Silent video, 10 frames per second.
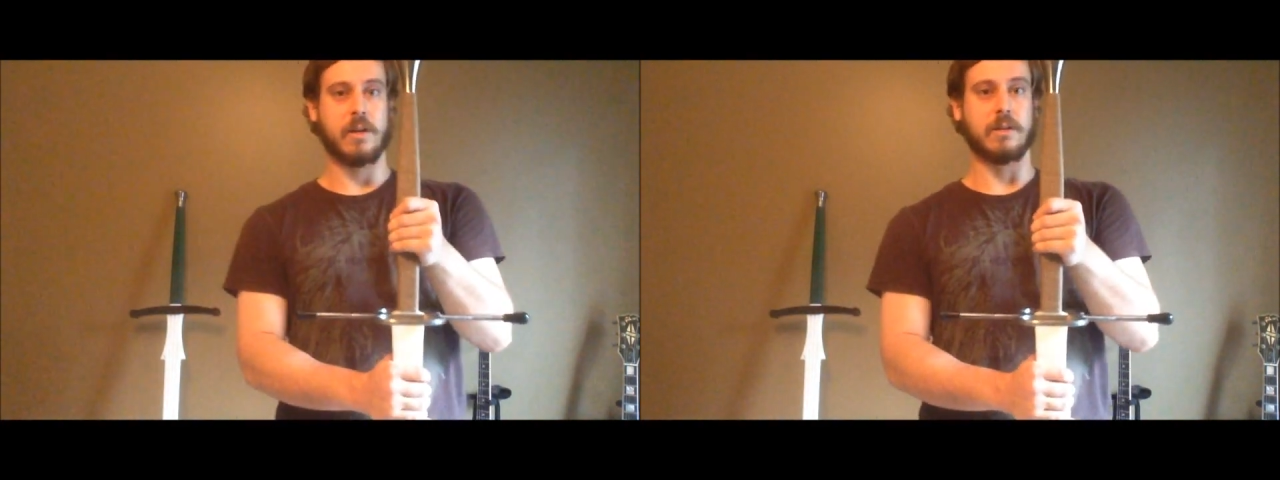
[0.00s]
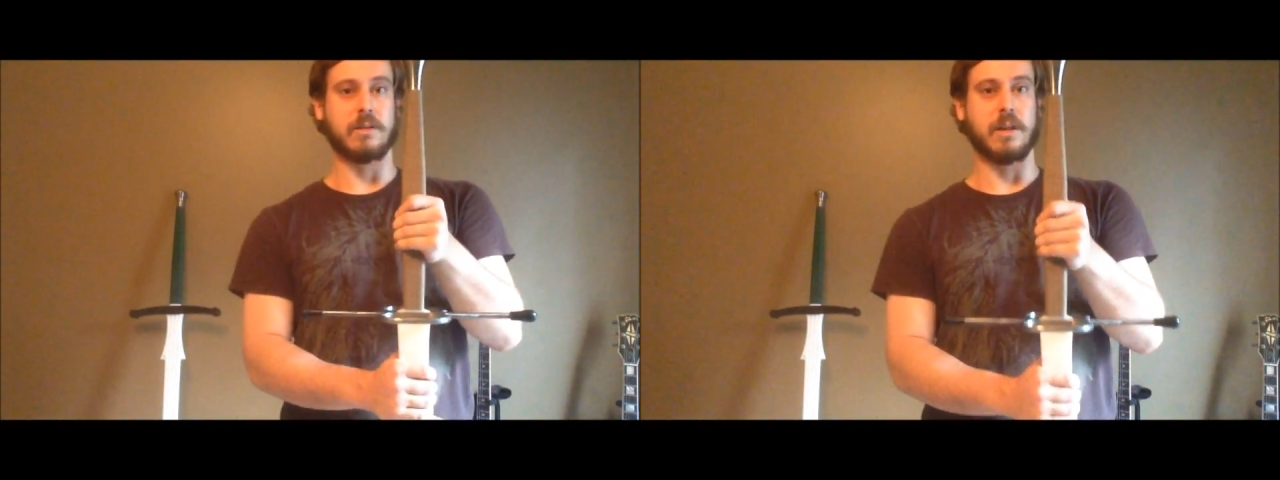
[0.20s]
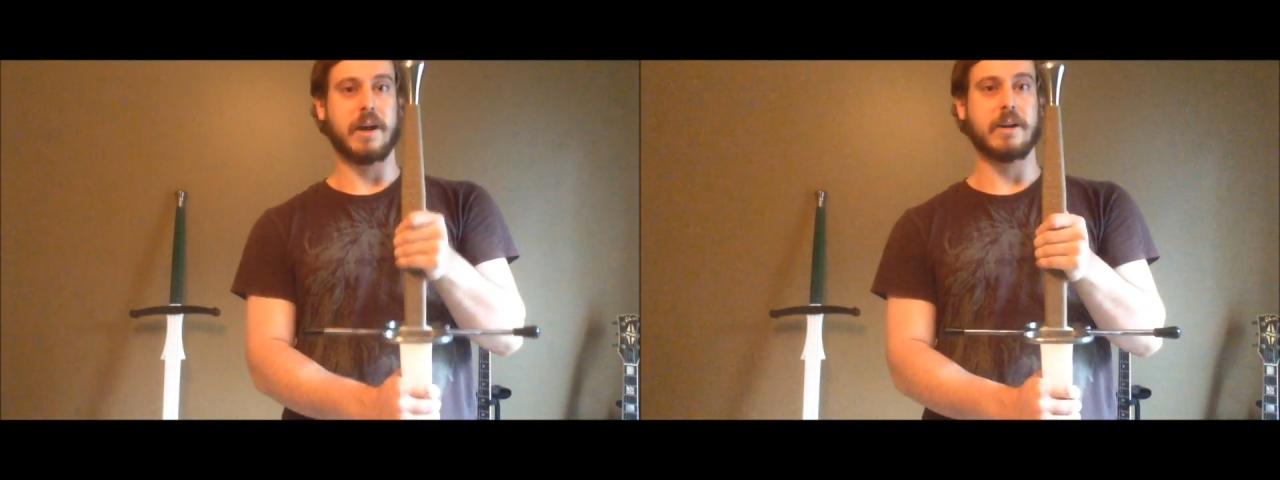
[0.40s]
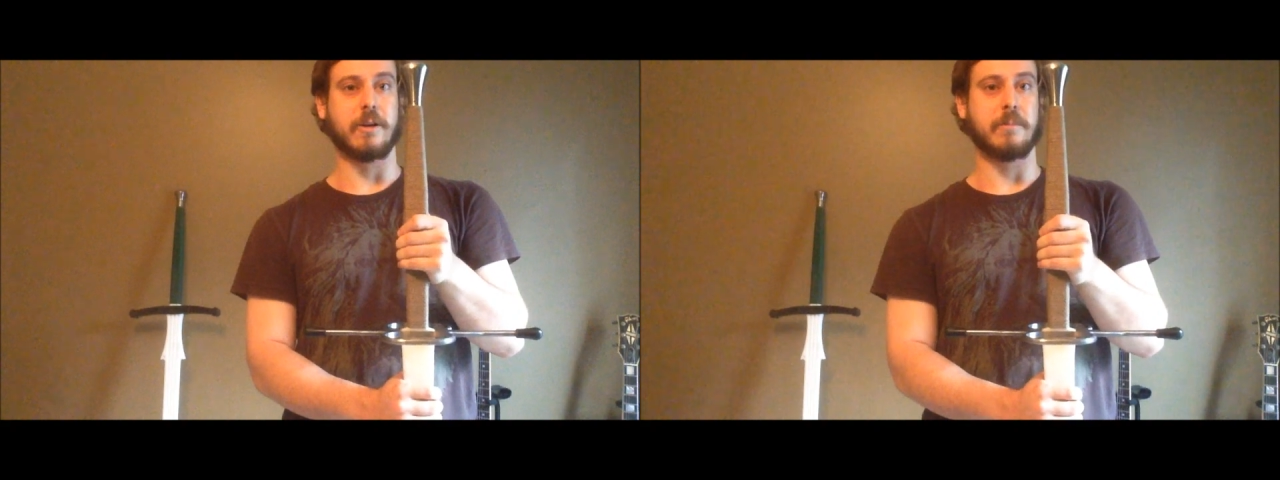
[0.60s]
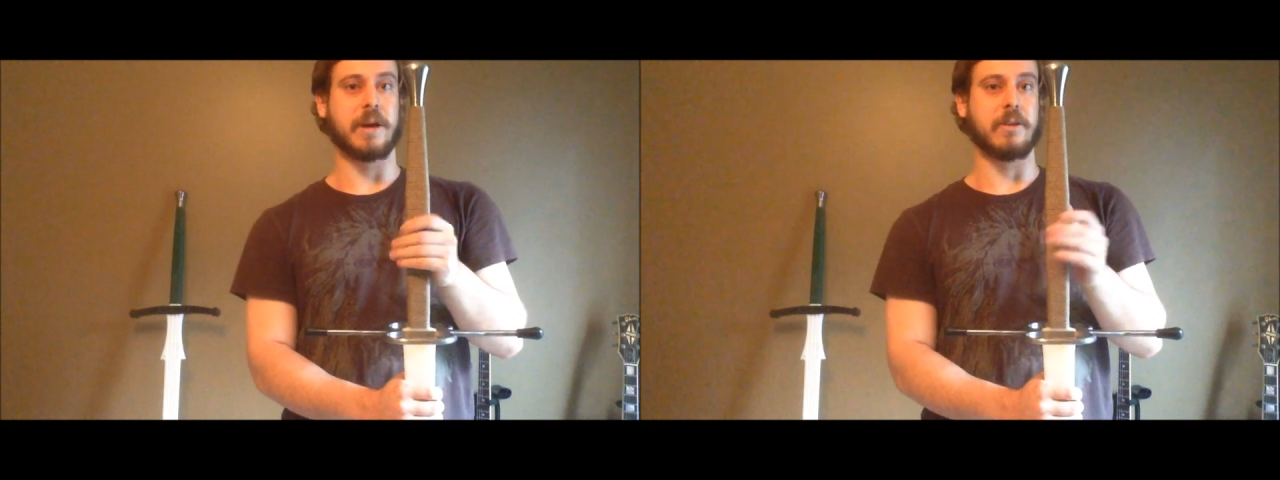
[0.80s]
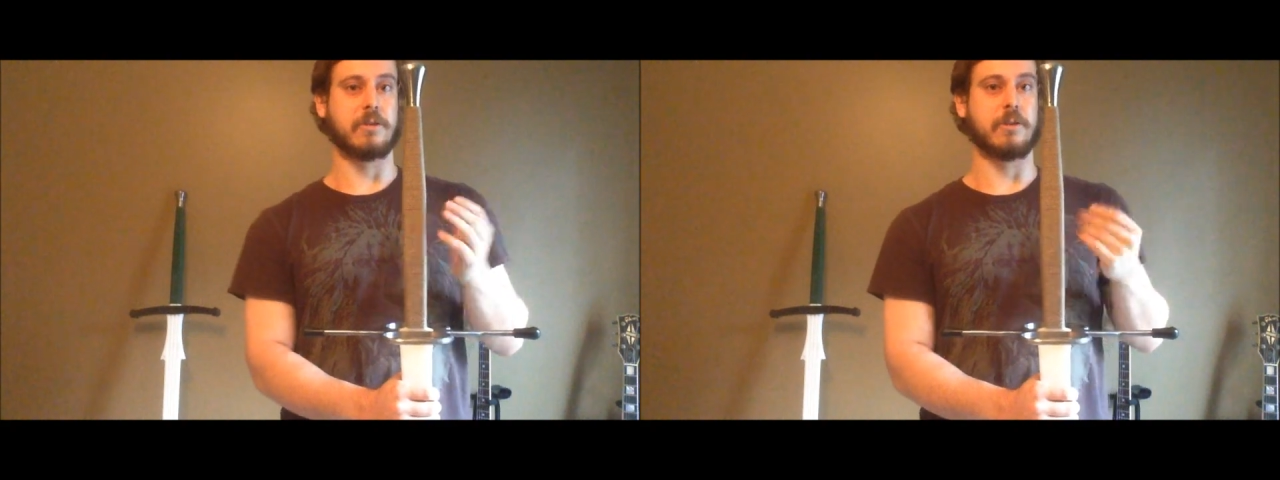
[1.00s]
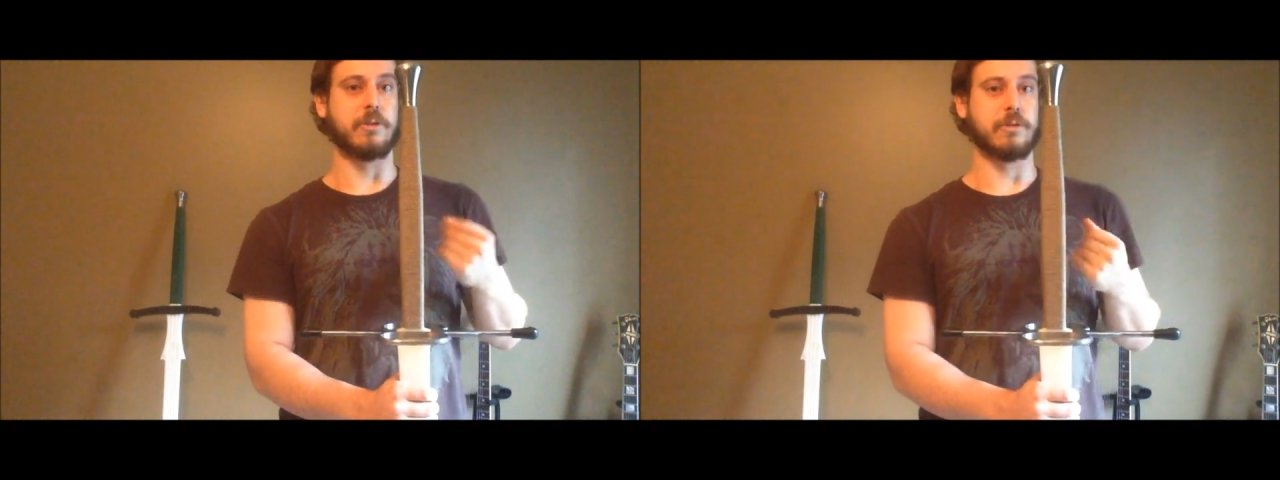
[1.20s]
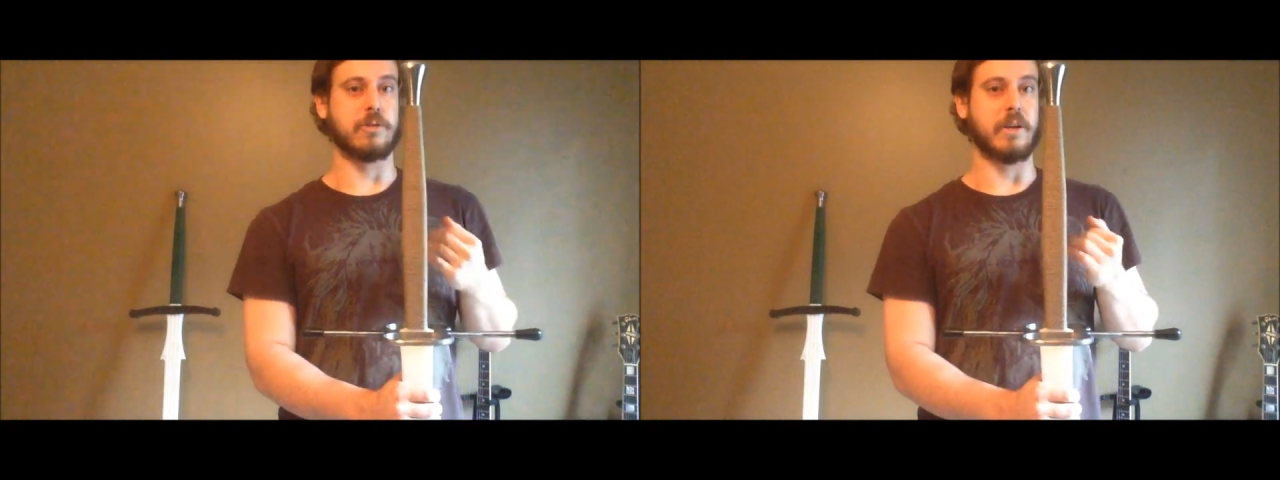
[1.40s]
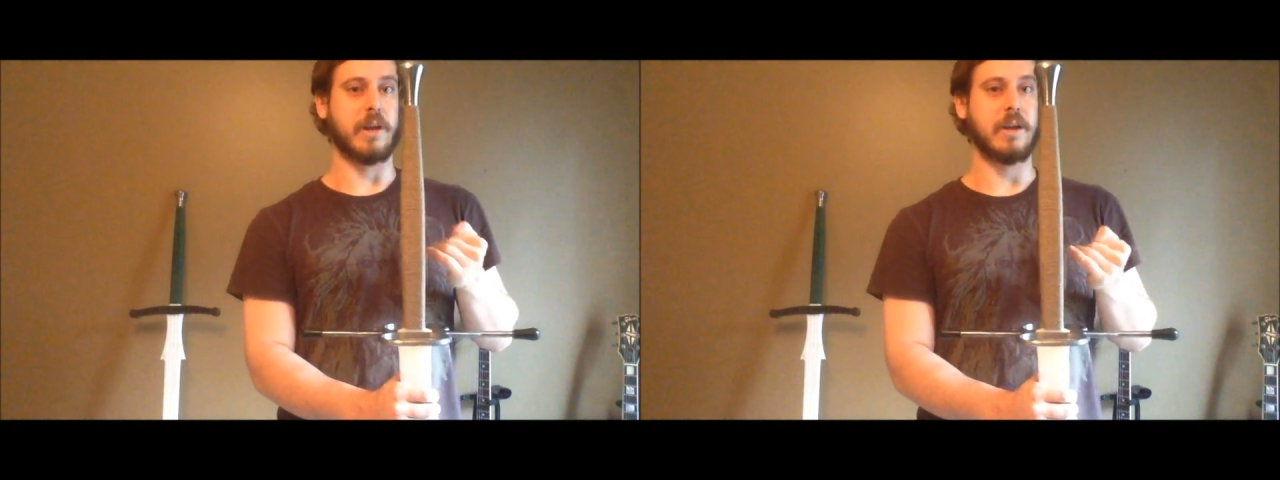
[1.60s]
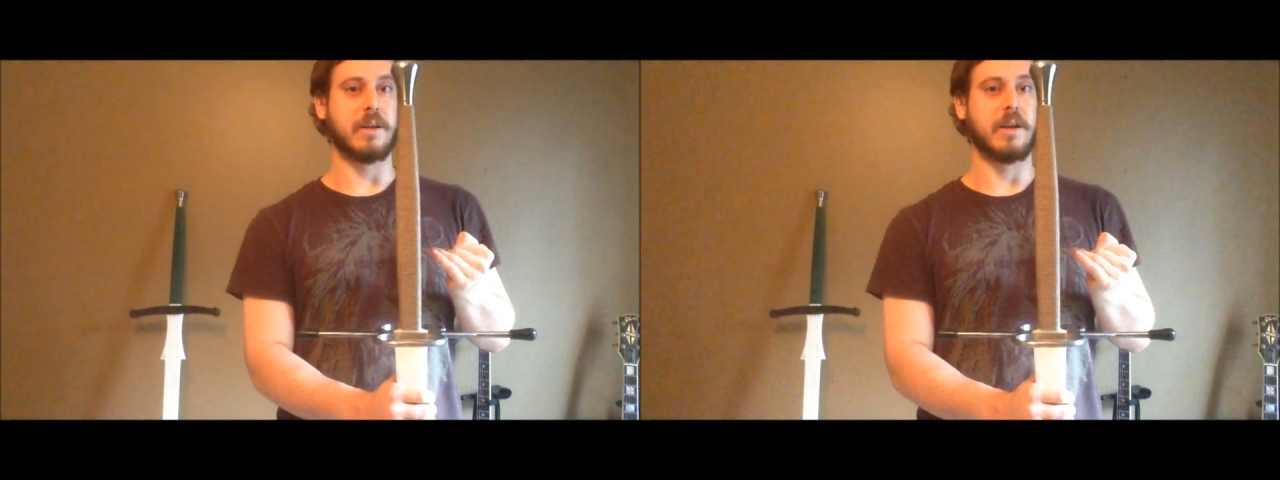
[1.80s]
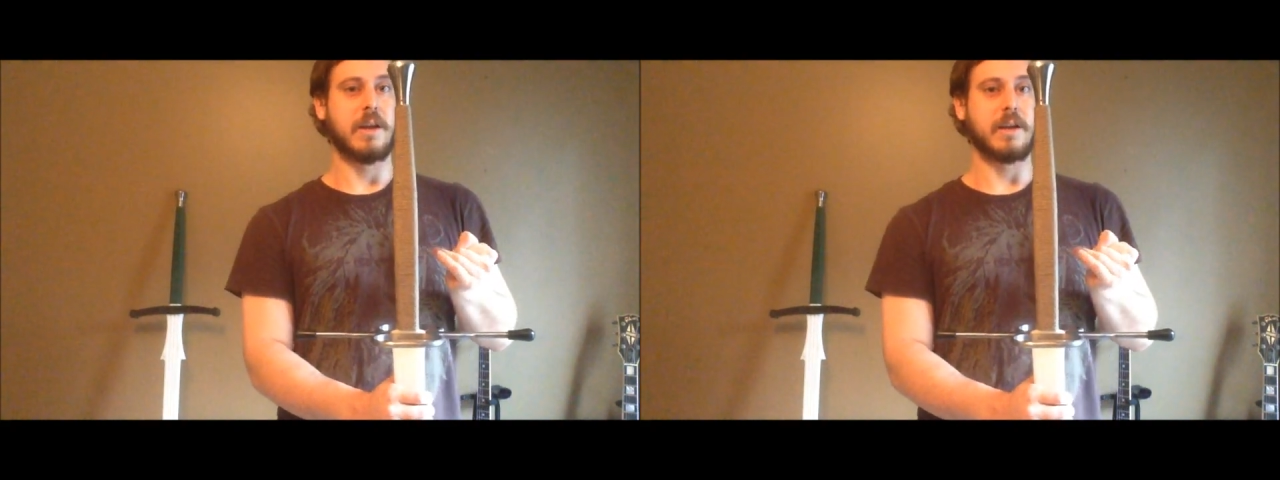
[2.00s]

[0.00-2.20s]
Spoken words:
lighter and balanced closer to the hand,